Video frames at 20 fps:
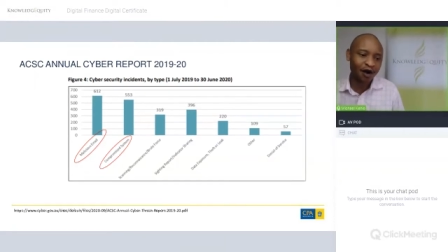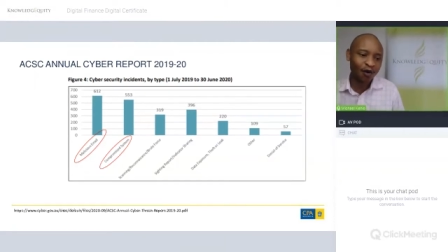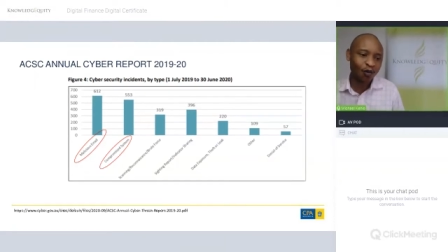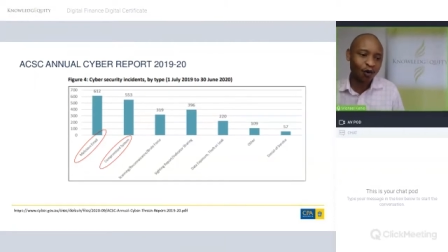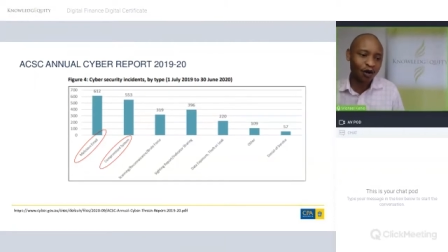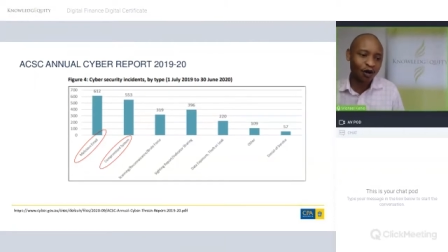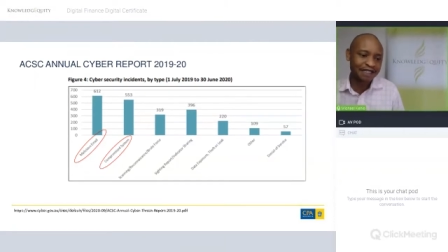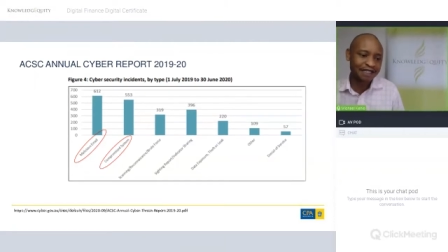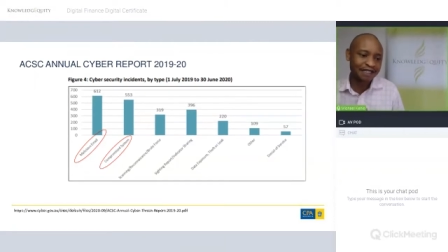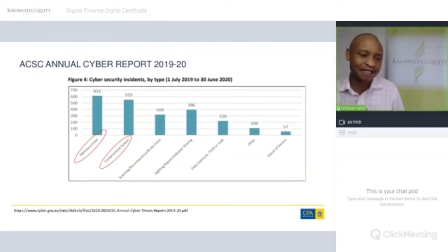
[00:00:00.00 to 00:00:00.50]

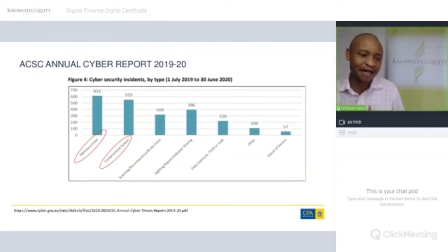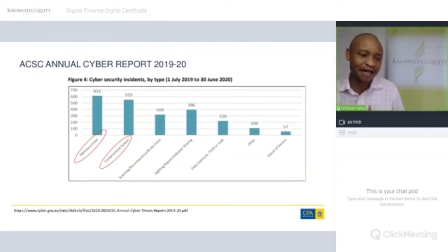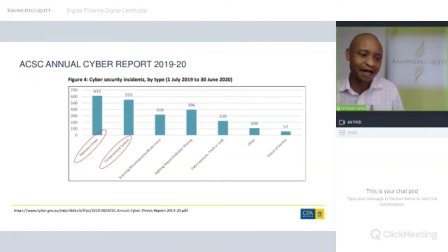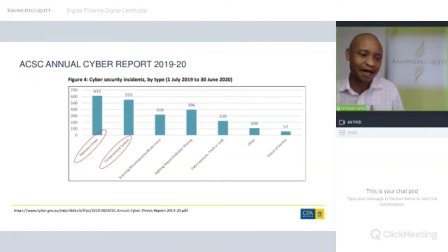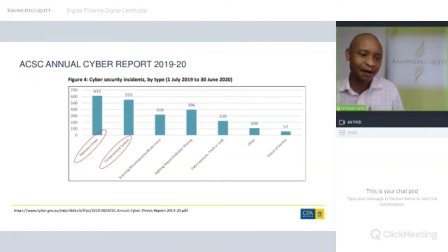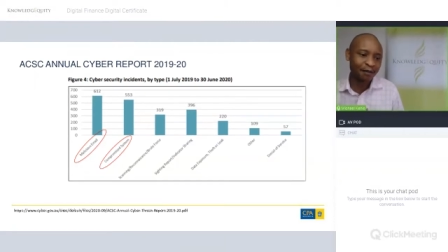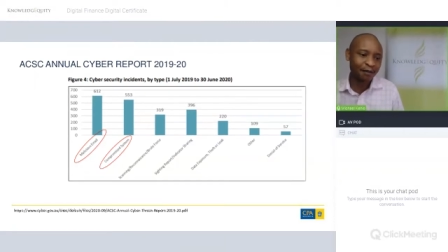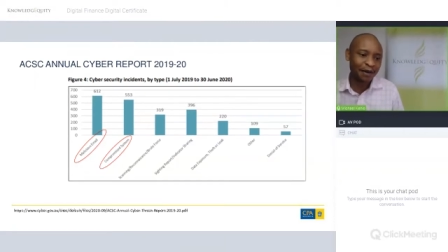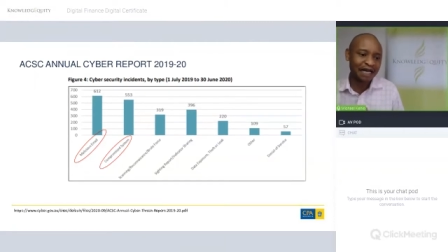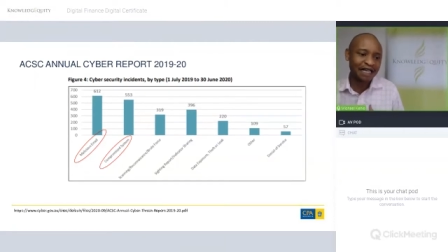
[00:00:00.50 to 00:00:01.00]
was
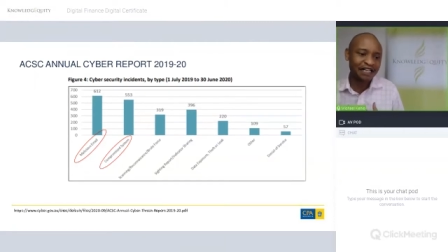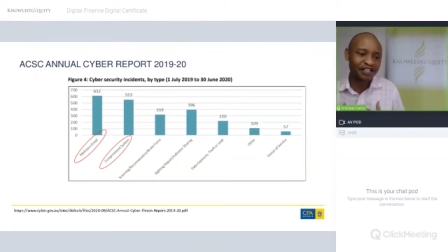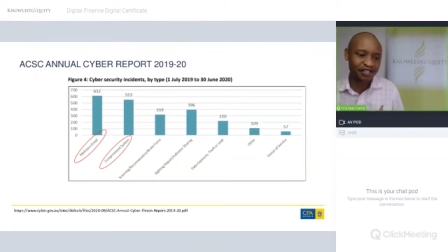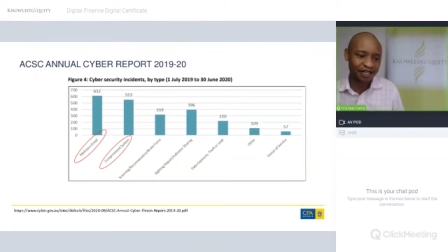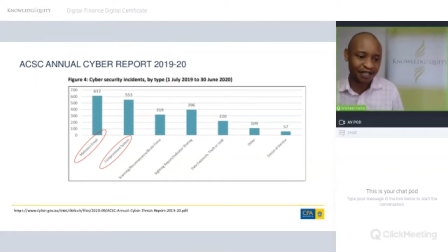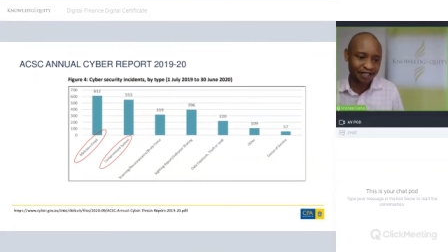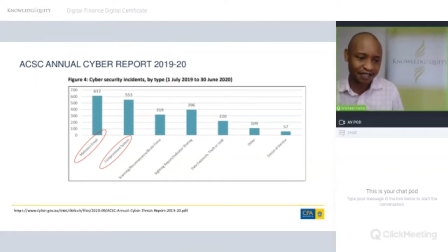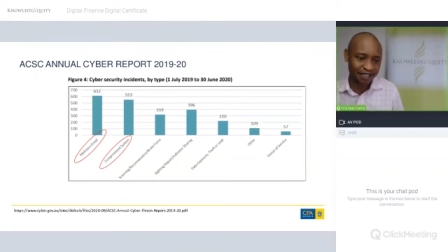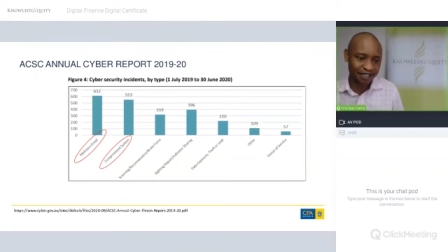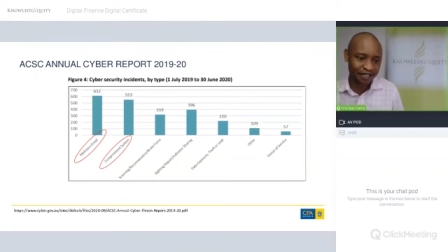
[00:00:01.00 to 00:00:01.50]

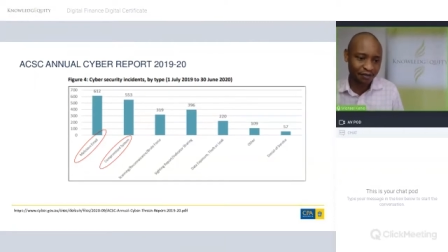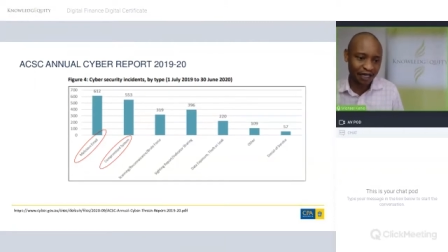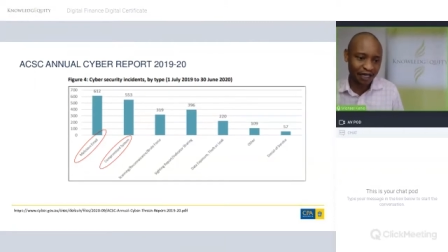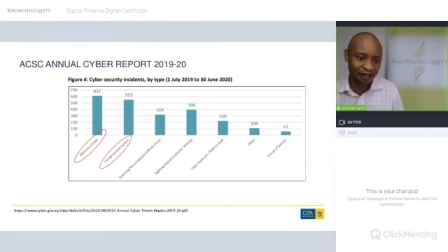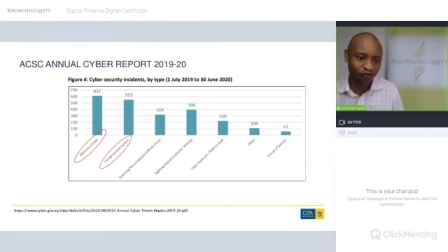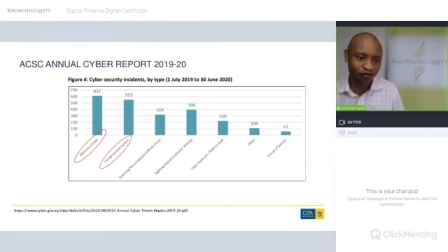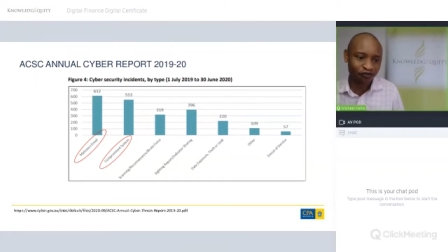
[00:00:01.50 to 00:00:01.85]
malicious email